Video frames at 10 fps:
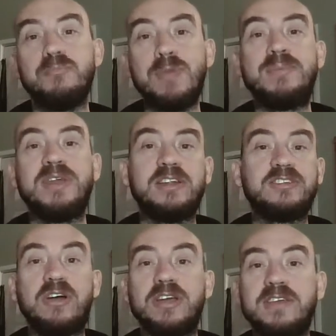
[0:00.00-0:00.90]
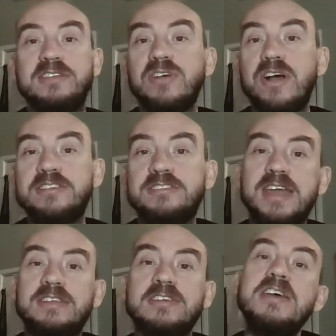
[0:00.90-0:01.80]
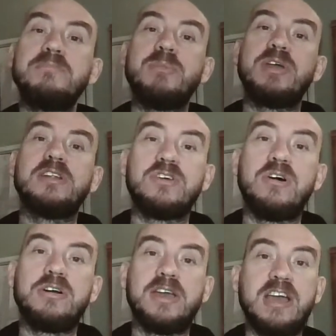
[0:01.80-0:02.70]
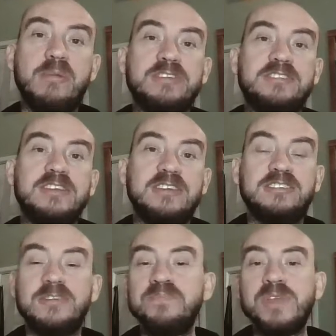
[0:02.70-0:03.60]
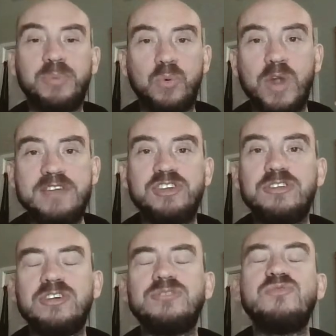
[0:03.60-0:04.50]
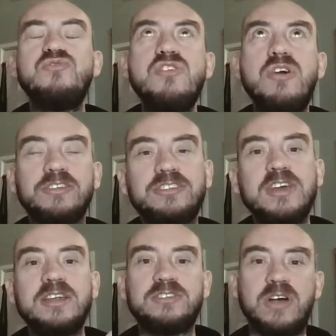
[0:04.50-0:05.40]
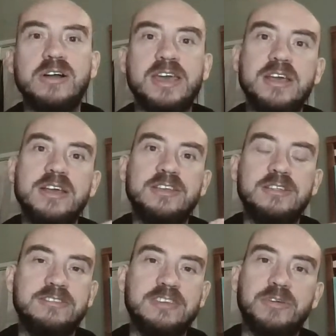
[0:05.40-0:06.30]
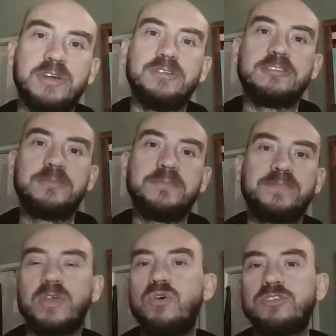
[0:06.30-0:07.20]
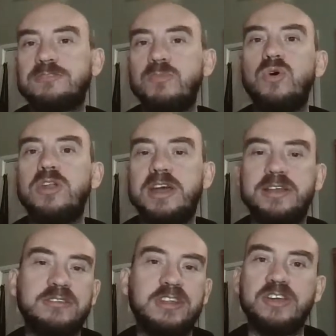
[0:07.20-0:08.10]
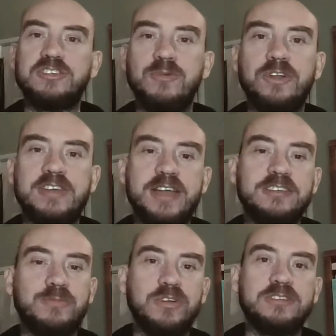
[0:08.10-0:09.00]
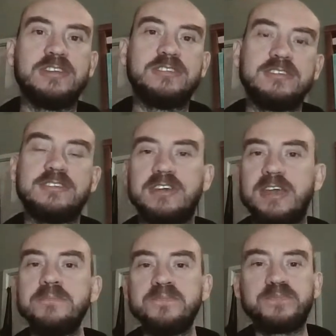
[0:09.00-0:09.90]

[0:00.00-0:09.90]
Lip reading: Maybe you're going to target the entire state. Maybe you're going to target a couple of cities. But whatever you do, do not target zip codes or smaller towns, smaller cities. Okay,